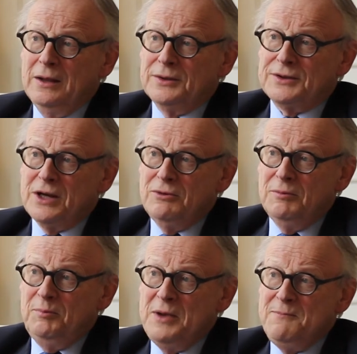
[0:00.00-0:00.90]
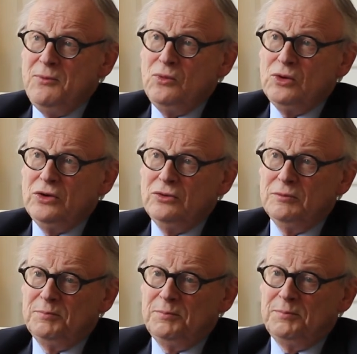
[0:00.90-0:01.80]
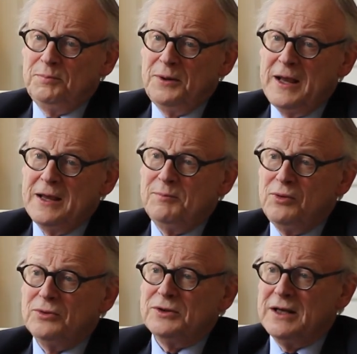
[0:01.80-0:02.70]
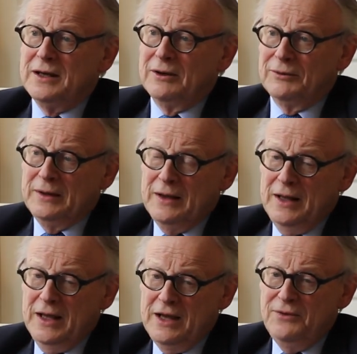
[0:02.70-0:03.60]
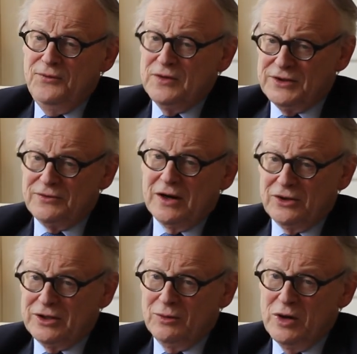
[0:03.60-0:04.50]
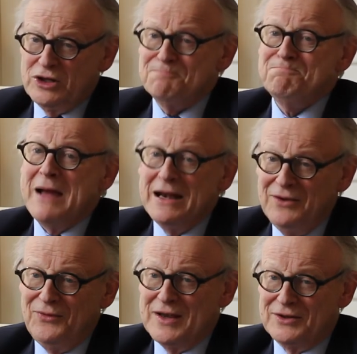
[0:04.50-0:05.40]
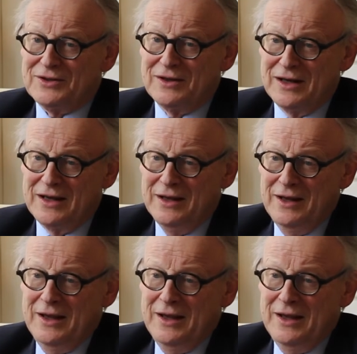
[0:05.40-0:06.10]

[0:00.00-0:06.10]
So people who put down infrastructure, which manifestly